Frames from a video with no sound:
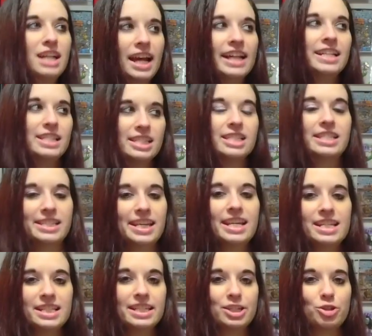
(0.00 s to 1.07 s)
kind of just
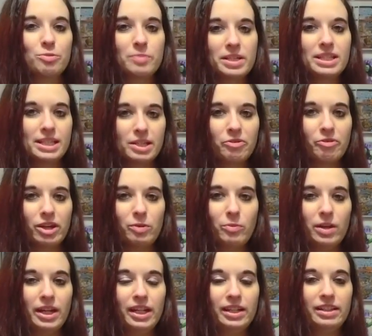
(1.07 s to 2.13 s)
tastes like your basic red wine.